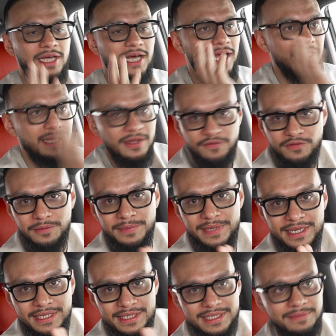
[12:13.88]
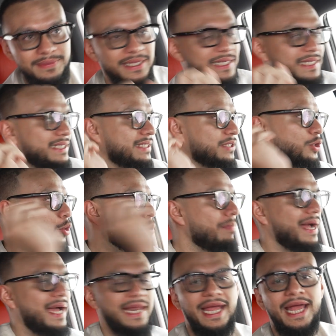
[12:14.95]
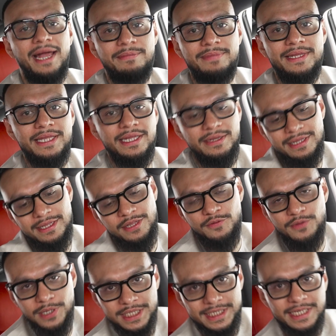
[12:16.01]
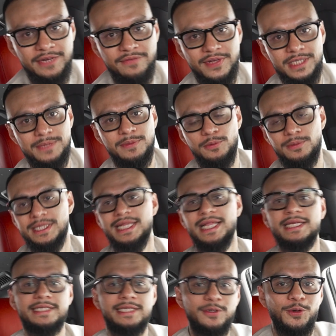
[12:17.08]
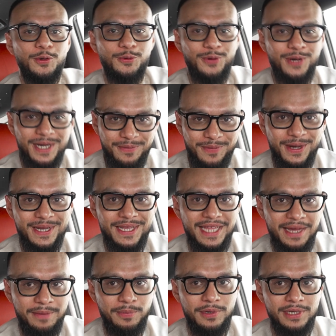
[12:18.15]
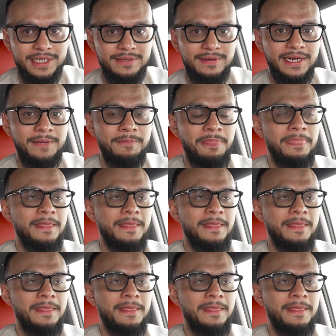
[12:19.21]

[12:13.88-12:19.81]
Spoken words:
Allah forbid, something so bad happened that the real estate investment will be the last thing we're worried about at that point, right?